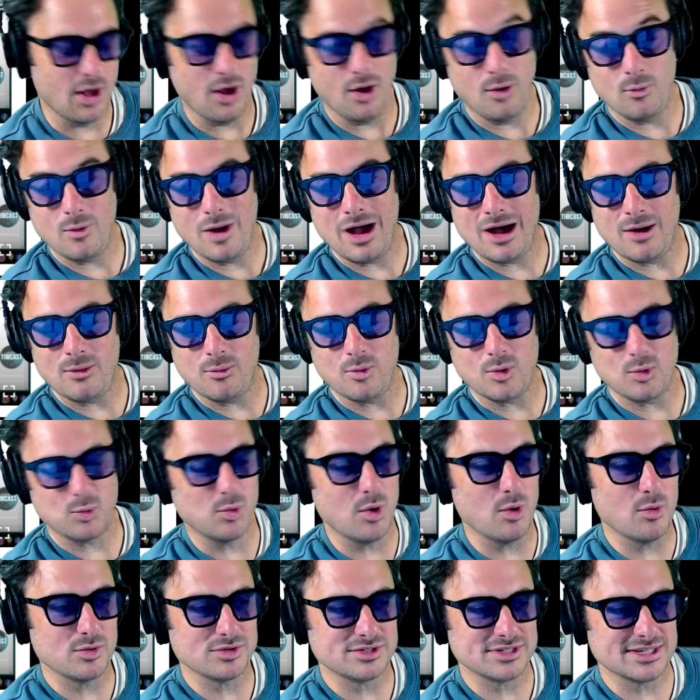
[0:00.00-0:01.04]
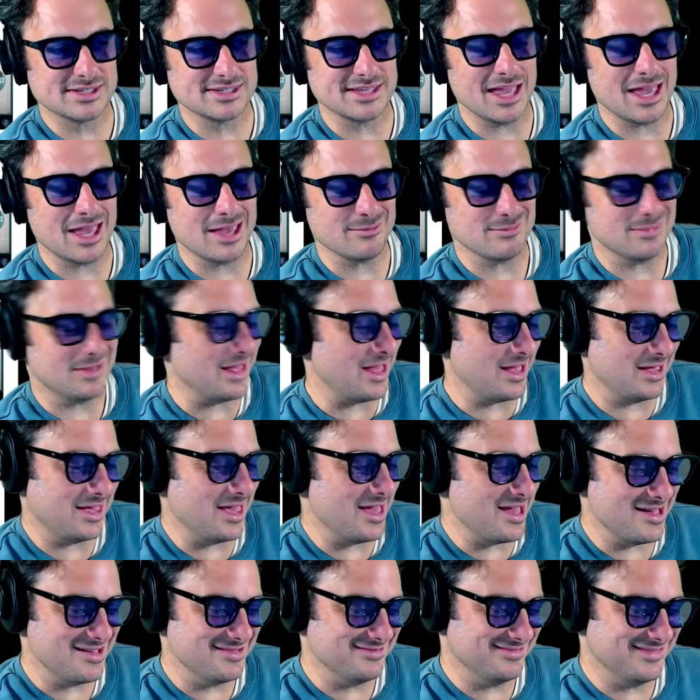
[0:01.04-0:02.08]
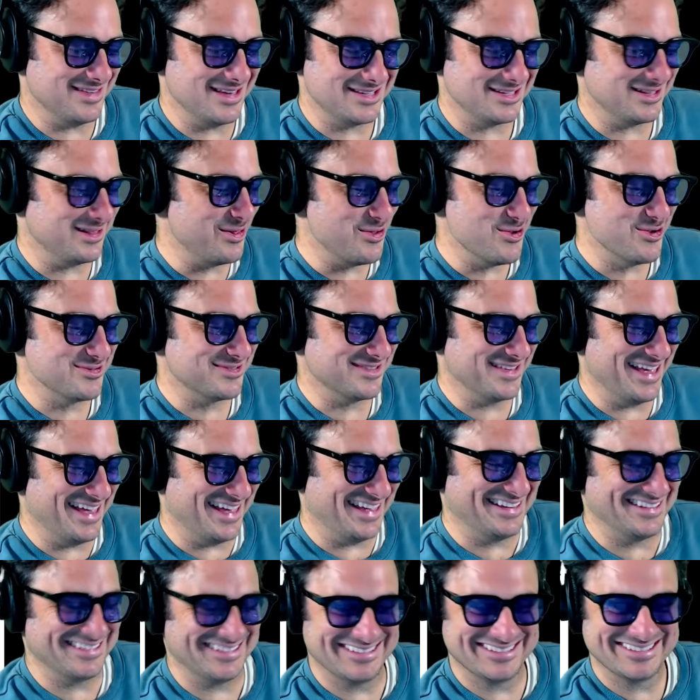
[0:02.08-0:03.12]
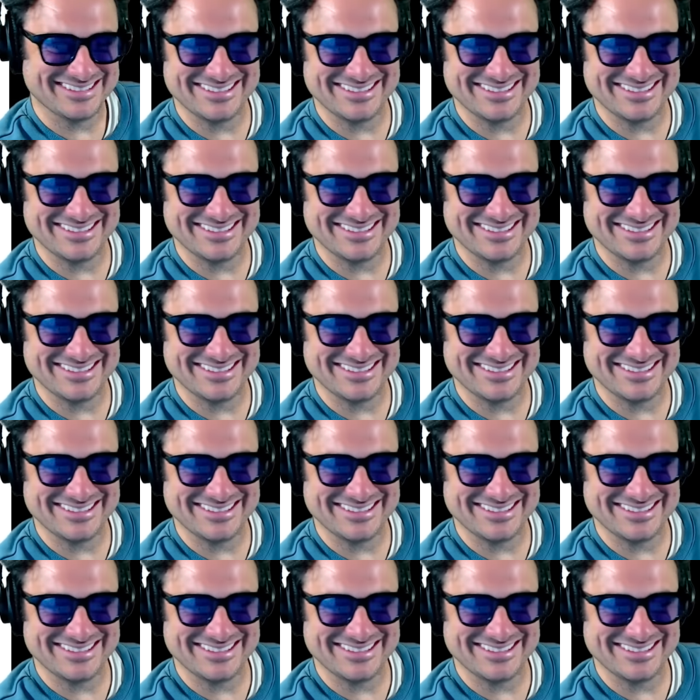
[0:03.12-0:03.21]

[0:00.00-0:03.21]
Oh, wow. Well, what was his name? I can't disclose that.